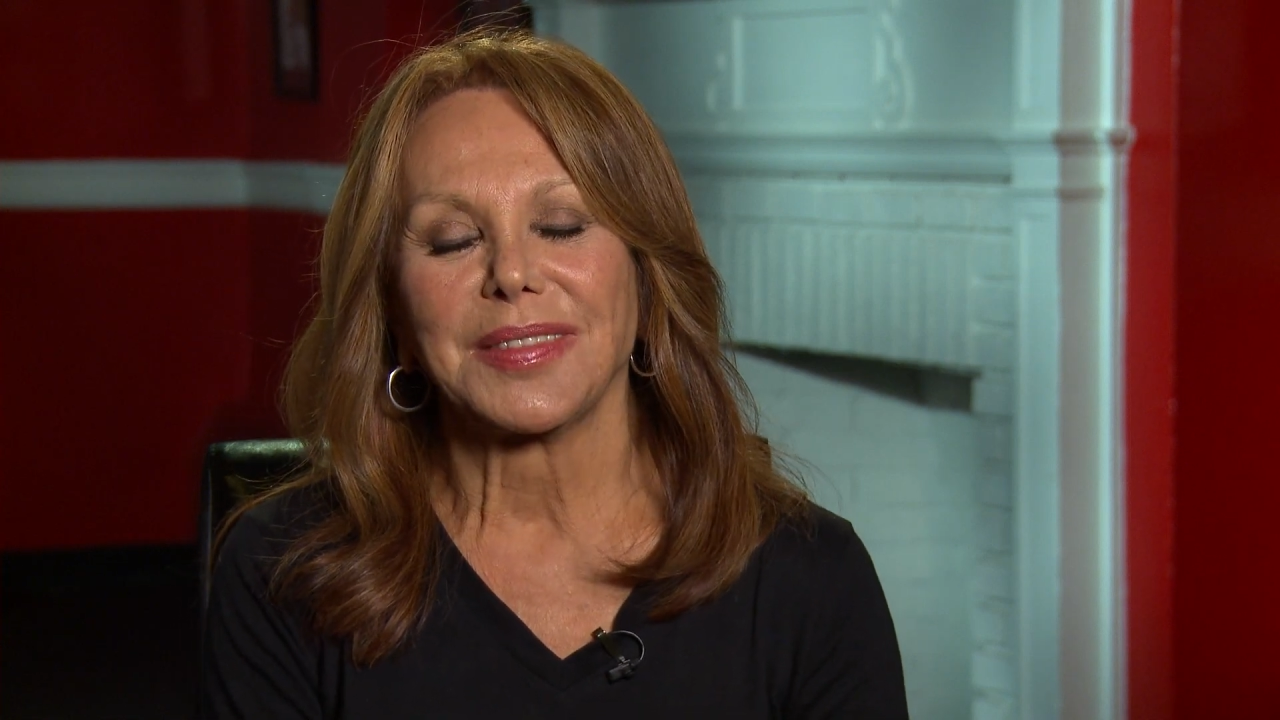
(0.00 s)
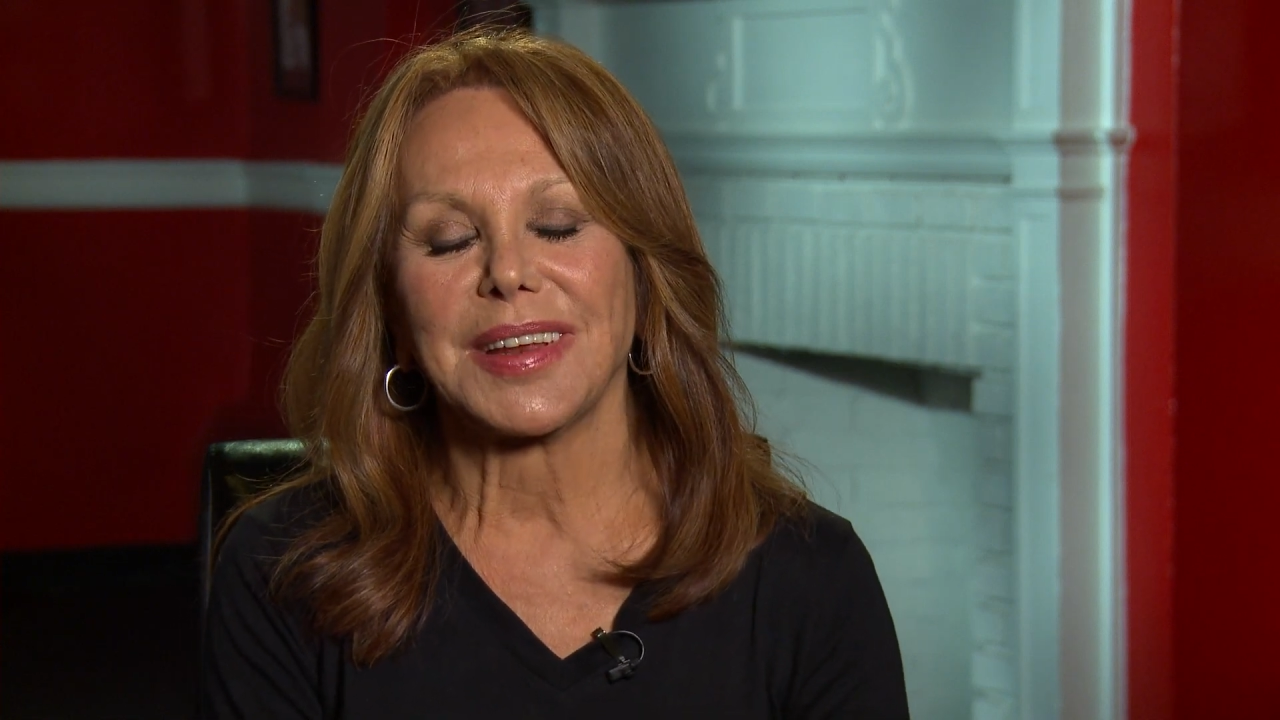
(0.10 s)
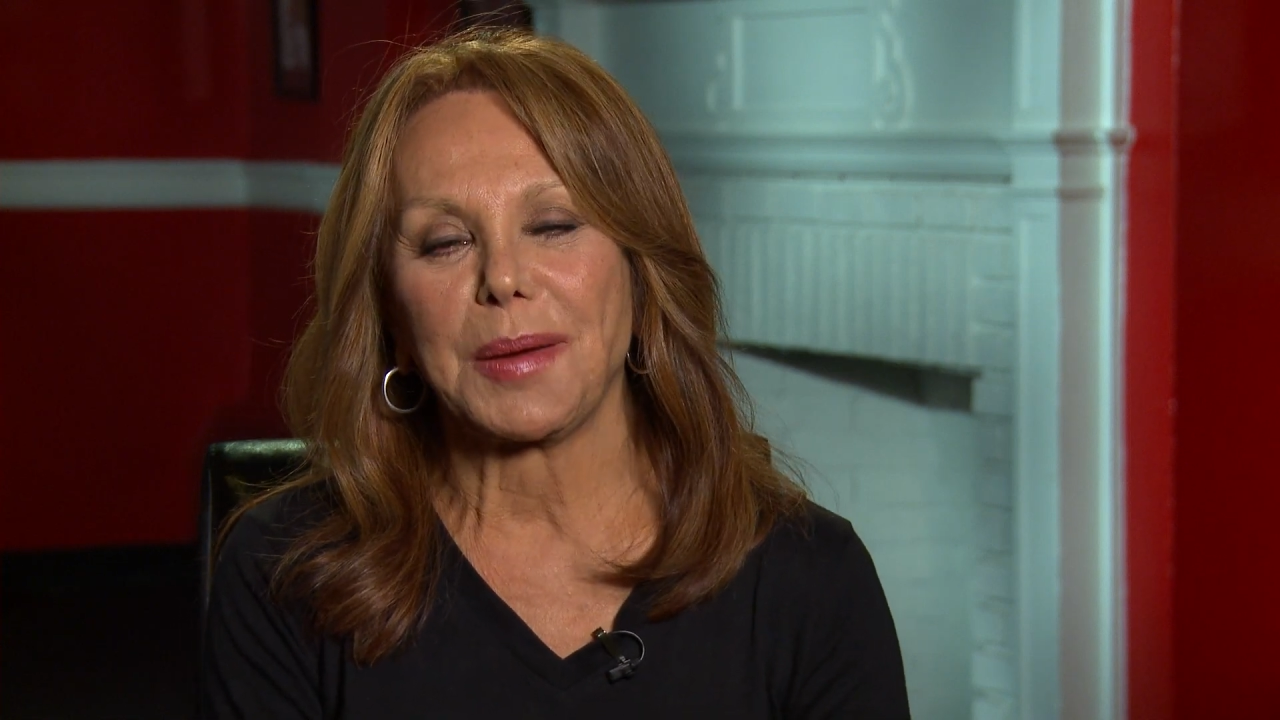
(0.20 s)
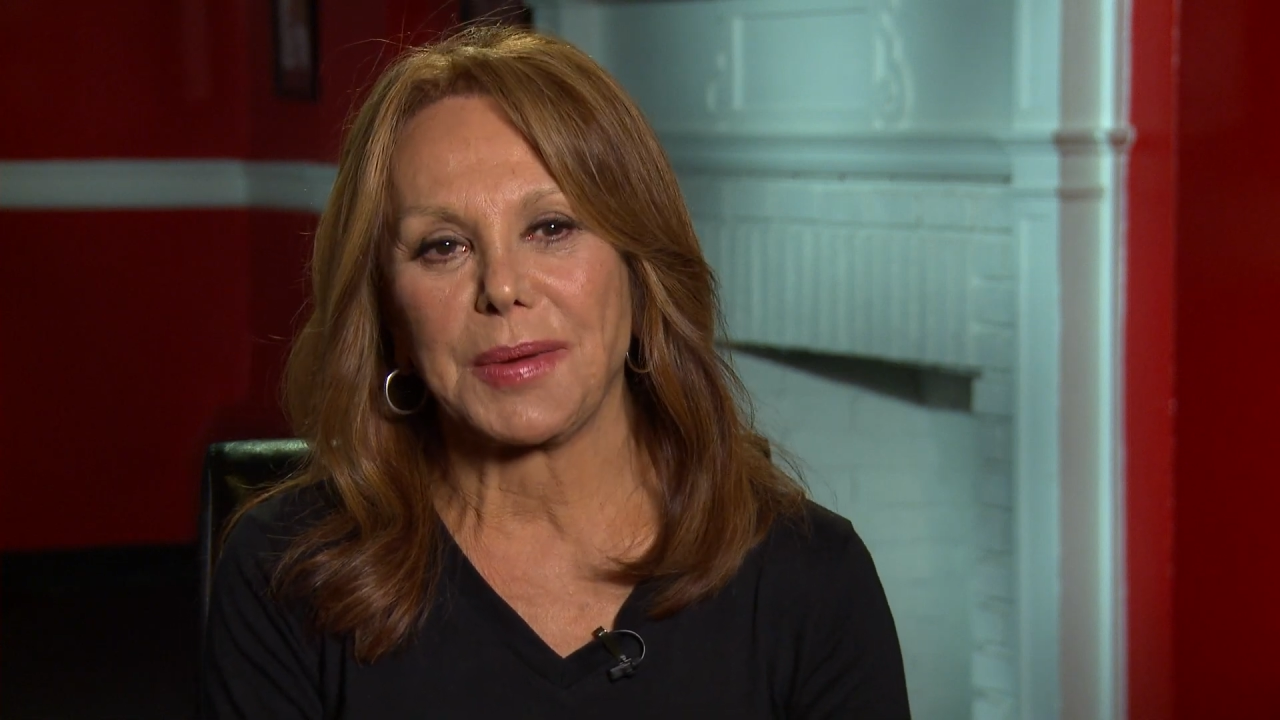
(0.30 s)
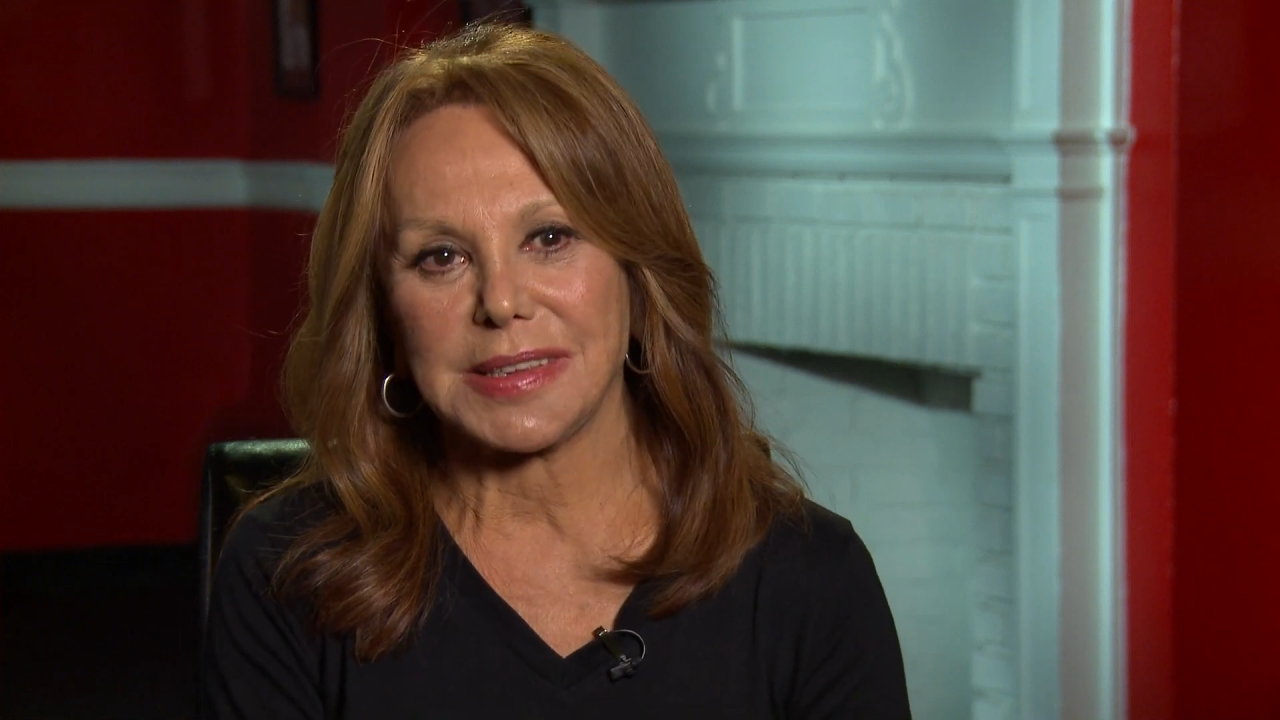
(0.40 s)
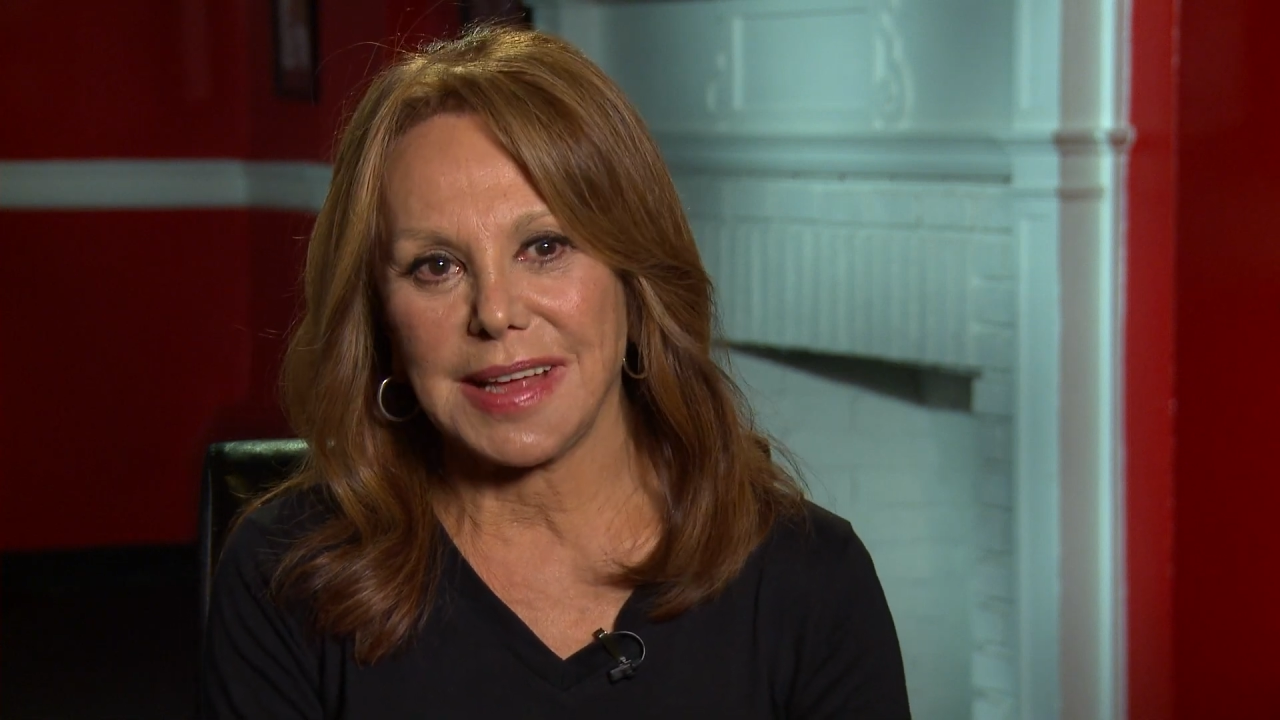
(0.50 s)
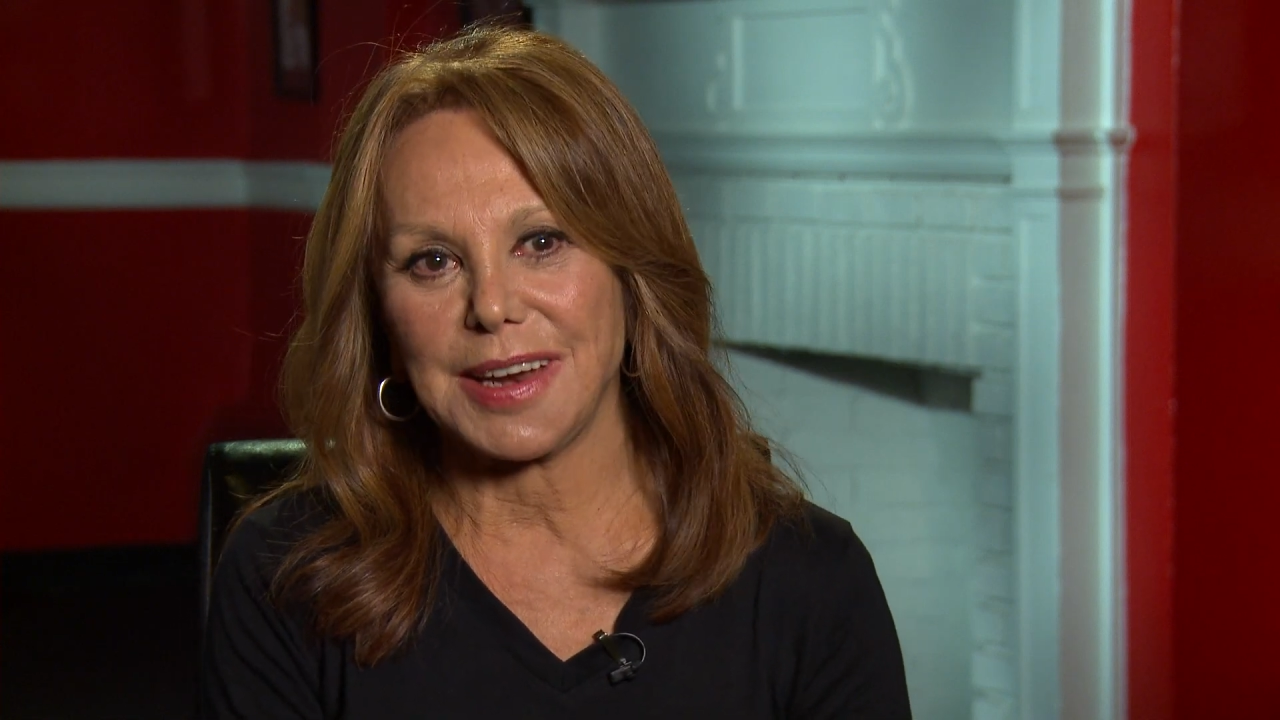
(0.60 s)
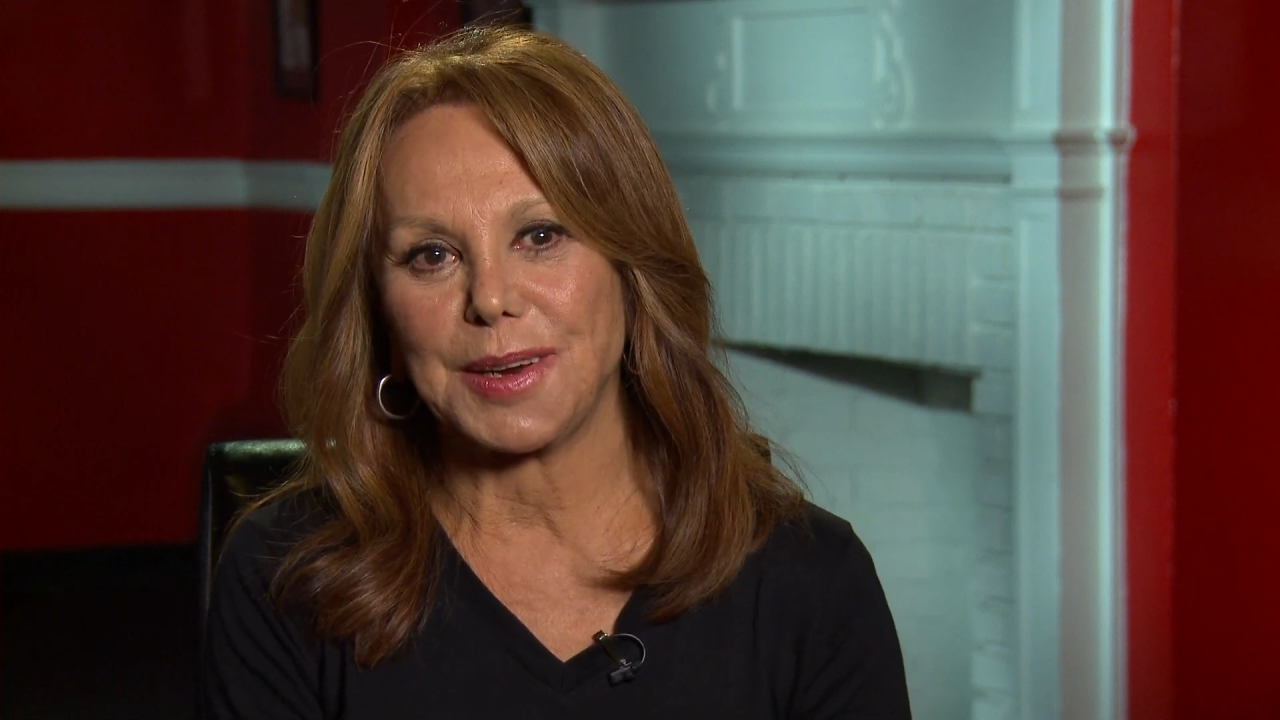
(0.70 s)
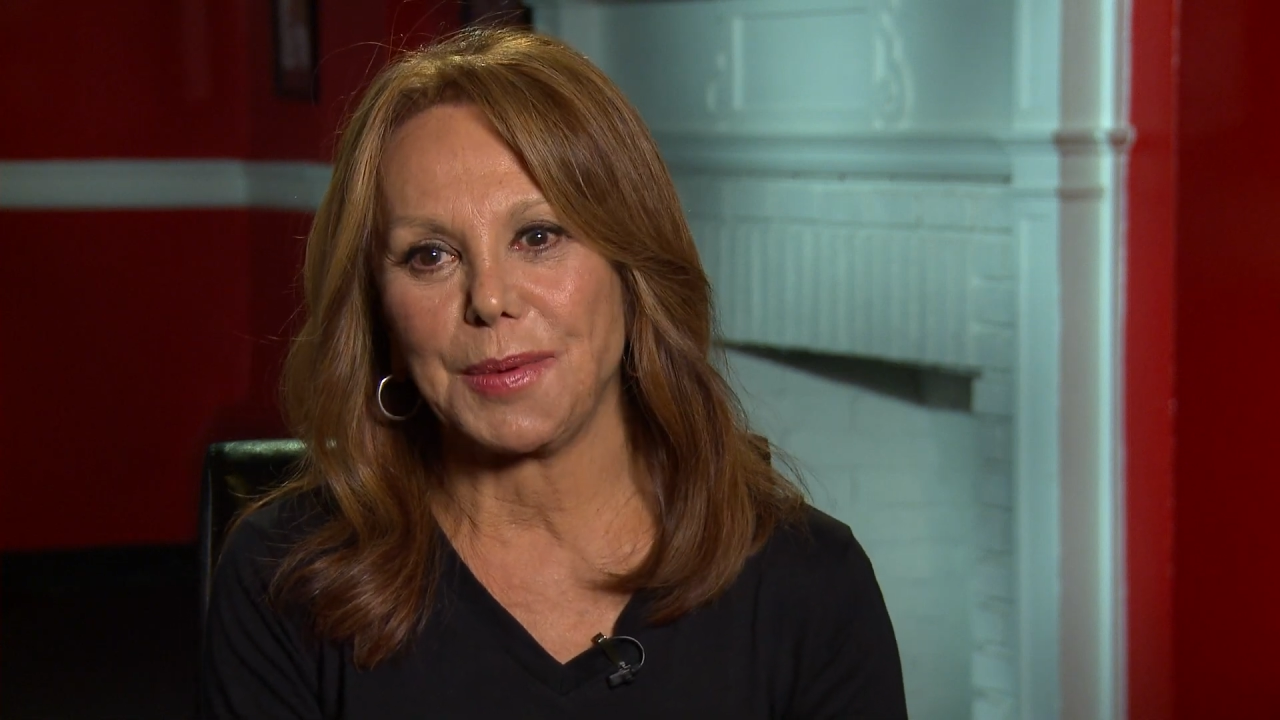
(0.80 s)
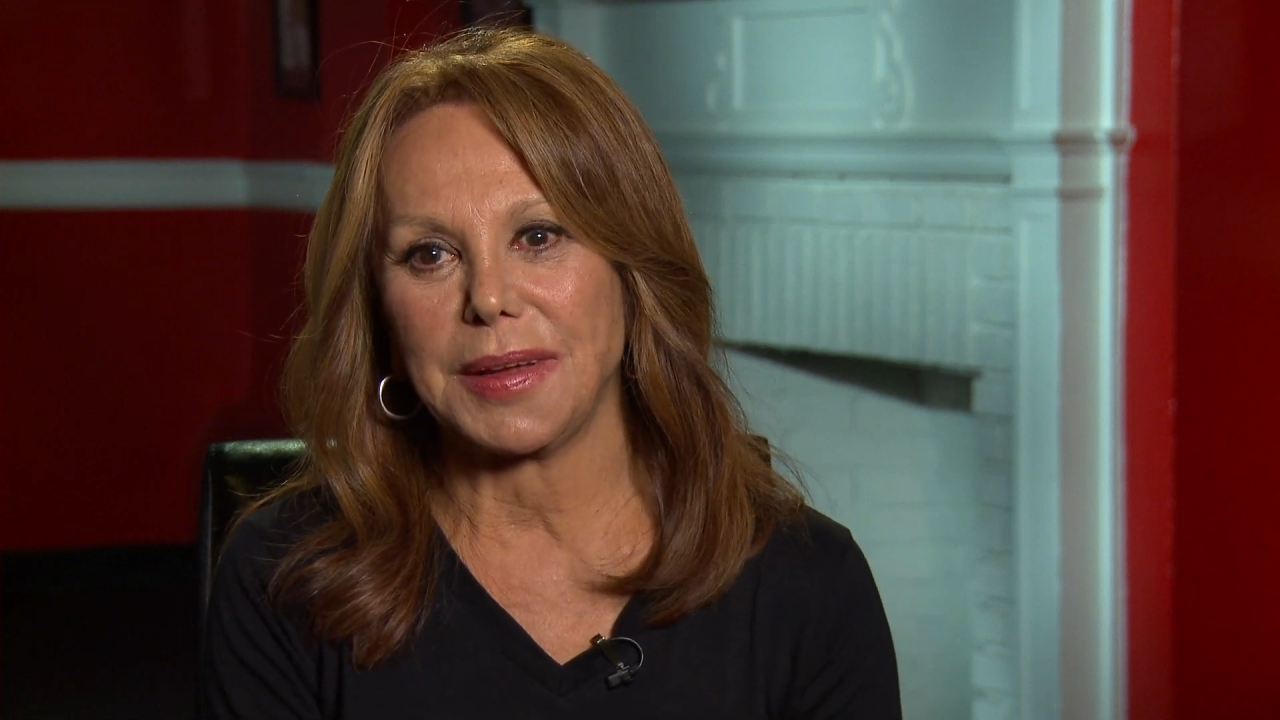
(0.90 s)
that I'm
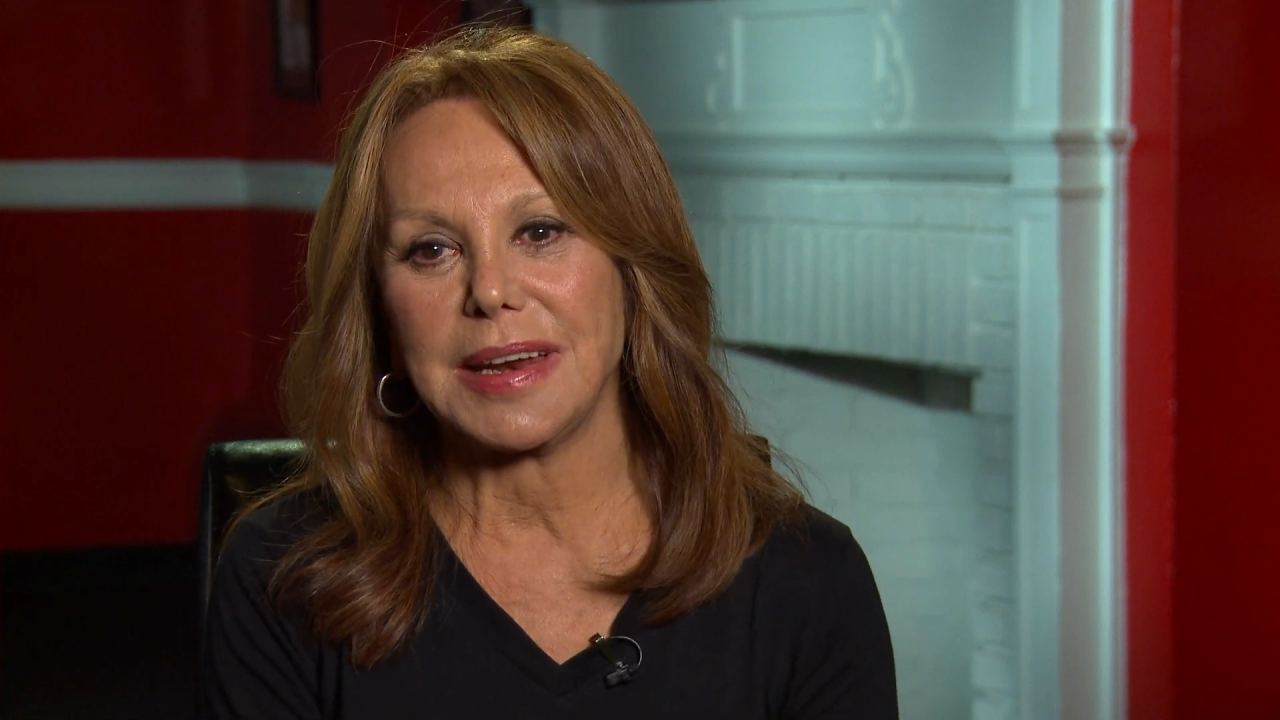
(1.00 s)
excited about,